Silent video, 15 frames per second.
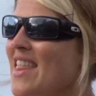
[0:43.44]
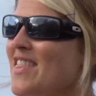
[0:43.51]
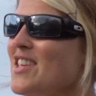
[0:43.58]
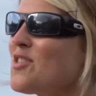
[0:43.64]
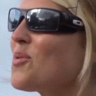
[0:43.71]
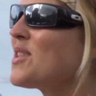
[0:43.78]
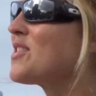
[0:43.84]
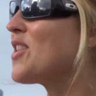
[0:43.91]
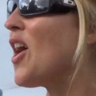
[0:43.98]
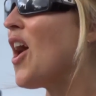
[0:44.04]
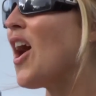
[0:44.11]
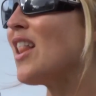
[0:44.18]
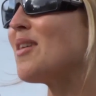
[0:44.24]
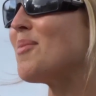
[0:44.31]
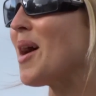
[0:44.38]
This one's
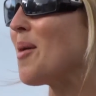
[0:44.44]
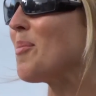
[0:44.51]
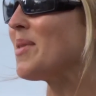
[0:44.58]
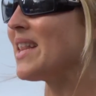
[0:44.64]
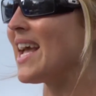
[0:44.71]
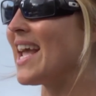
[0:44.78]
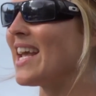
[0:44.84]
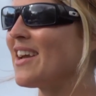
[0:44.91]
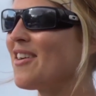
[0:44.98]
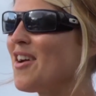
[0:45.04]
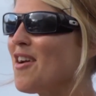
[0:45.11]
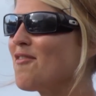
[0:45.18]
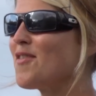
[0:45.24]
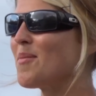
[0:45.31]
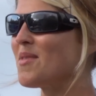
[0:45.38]
all about plank.
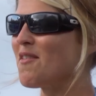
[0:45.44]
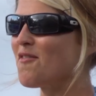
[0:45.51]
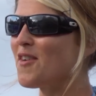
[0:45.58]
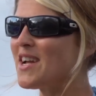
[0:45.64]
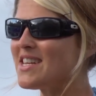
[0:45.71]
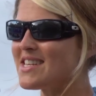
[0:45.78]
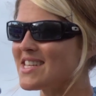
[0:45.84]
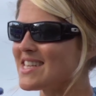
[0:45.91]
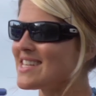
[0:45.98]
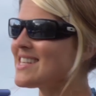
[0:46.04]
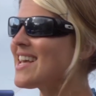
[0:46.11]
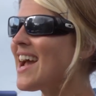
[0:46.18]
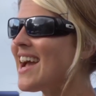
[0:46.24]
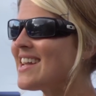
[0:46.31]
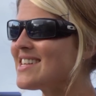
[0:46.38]
From the front to the
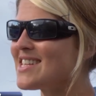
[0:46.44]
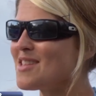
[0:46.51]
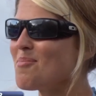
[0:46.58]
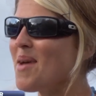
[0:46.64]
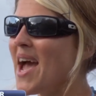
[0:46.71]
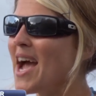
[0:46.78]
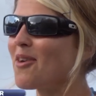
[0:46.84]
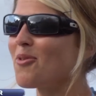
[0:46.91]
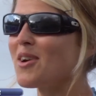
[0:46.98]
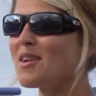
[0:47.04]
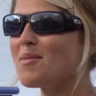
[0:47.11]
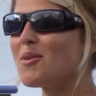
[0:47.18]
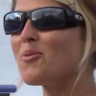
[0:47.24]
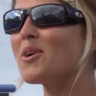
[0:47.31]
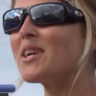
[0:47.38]
side to the back, we're
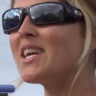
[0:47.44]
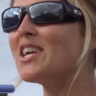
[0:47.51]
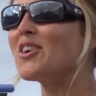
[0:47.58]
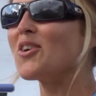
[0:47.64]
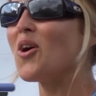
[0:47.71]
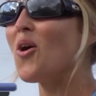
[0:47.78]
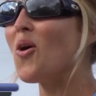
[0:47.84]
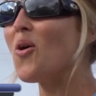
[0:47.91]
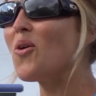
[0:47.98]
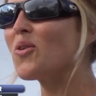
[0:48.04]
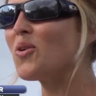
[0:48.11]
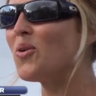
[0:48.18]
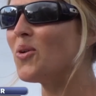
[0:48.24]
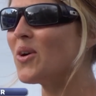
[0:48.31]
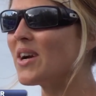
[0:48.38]
going to be working your whole
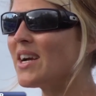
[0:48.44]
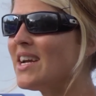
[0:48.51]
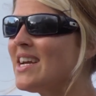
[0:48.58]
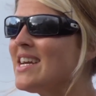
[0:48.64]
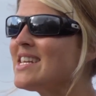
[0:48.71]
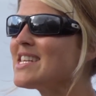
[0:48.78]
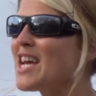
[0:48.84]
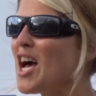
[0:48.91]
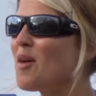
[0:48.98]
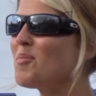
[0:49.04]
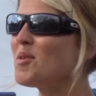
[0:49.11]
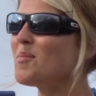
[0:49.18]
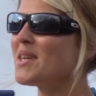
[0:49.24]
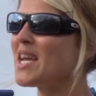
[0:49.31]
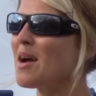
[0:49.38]
core to help
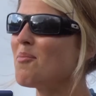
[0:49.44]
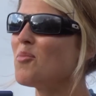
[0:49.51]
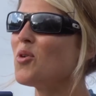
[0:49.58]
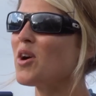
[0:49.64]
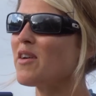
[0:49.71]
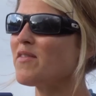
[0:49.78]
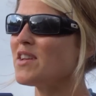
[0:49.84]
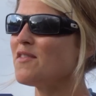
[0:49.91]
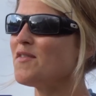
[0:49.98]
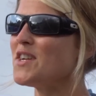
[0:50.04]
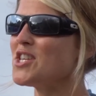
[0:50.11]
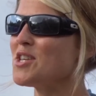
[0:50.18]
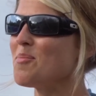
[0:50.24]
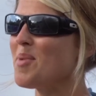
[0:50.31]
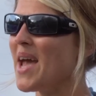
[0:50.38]
you become more of an
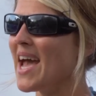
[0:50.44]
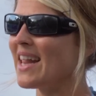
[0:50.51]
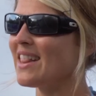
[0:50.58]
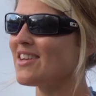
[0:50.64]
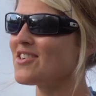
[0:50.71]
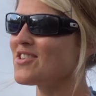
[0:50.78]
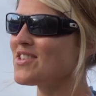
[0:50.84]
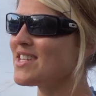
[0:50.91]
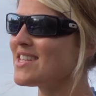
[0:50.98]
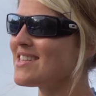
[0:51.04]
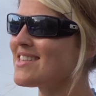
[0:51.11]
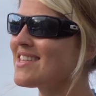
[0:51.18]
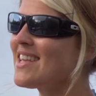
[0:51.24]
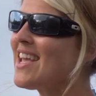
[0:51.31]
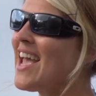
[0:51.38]
efficient paddler, since
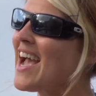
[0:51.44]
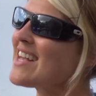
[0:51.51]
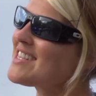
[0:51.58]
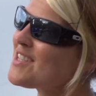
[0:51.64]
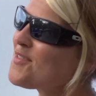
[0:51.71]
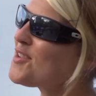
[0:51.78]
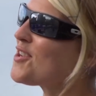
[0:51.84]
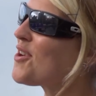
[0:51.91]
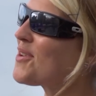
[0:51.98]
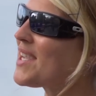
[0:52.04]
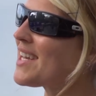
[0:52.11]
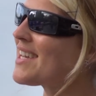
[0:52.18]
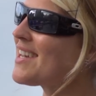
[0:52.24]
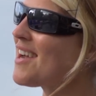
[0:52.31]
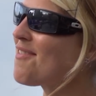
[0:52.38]
as if you don't
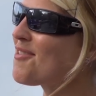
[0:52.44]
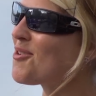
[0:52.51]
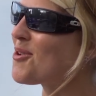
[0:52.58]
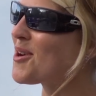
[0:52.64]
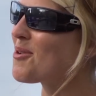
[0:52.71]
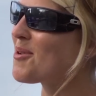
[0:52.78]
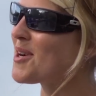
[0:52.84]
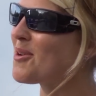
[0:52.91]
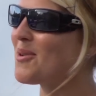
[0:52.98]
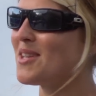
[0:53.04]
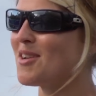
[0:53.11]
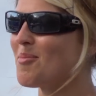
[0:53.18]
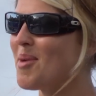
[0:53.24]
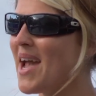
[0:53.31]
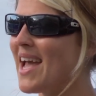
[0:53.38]
get enough core work when
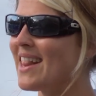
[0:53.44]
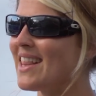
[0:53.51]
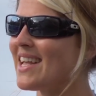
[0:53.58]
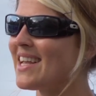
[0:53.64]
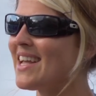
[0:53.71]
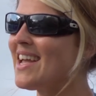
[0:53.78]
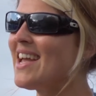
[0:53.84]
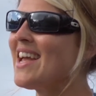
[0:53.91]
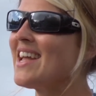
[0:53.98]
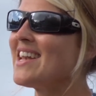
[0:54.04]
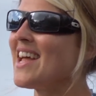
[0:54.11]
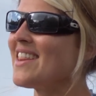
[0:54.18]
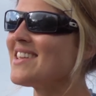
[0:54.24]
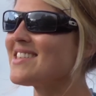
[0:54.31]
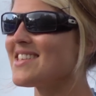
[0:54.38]
you're paddling,
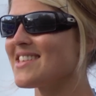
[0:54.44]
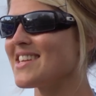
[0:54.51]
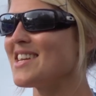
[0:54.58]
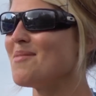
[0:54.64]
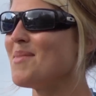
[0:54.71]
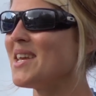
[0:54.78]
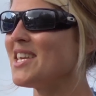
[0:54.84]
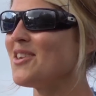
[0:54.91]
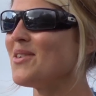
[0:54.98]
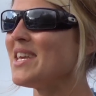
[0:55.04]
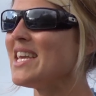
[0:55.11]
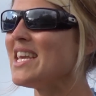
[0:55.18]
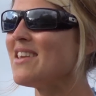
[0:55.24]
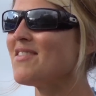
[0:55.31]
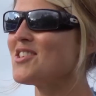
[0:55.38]
now this is going to make you
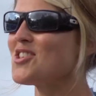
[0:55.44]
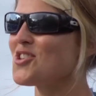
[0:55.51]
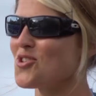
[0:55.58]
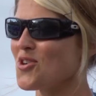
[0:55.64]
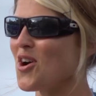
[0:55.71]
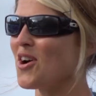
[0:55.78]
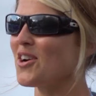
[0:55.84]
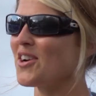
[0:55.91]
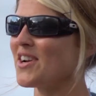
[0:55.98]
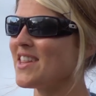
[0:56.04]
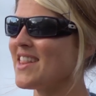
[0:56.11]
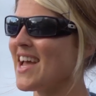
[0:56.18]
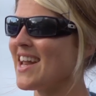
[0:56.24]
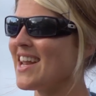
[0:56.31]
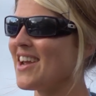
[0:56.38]
even stronger
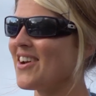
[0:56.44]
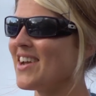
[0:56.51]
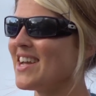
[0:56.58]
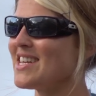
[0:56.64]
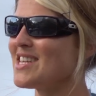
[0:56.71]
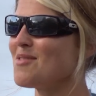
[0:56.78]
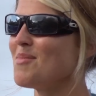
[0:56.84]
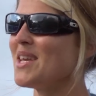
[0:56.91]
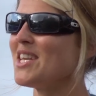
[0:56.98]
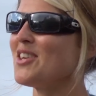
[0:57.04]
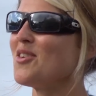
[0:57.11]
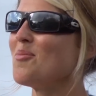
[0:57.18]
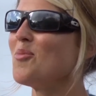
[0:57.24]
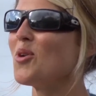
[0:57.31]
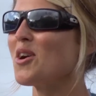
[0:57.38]
in that area to make
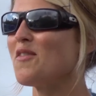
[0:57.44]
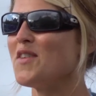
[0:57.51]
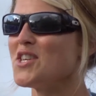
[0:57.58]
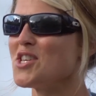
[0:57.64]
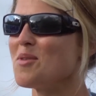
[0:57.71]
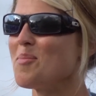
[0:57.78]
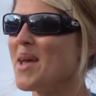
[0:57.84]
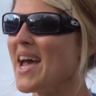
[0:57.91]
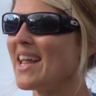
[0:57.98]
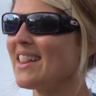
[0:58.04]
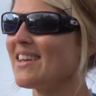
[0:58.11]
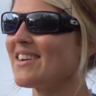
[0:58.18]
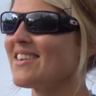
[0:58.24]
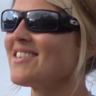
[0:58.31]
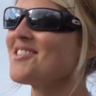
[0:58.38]
you a more efficient
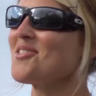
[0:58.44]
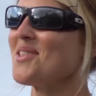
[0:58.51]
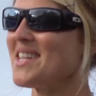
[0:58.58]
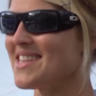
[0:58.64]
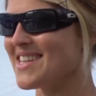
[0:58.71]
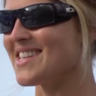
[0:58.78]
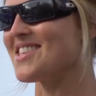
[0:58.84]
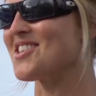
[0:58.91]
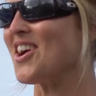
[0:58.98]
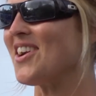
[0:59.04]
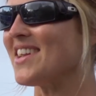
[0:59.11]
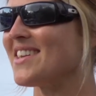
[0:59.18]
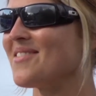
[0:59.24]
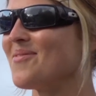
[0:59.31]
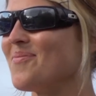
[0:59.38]
paddler. So let's get started.